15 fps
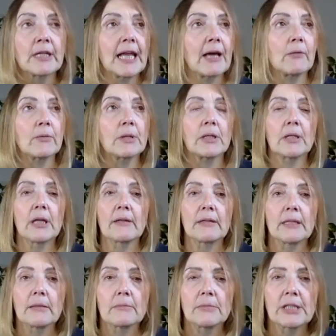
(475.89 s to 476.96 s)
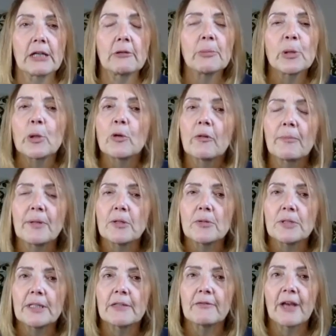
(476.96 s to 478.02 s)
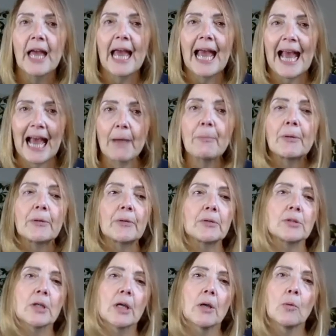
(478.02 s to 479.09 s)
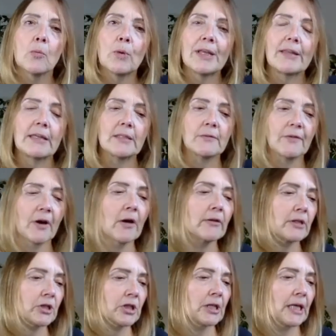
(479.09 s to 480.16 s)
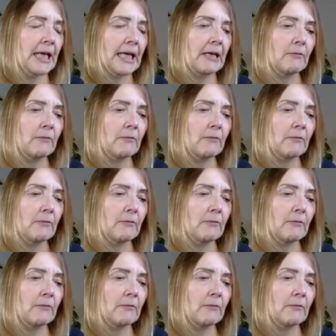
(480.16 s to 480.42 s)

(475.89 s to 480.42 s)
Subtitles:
Now, nothing terrible or abusive happened with his father. He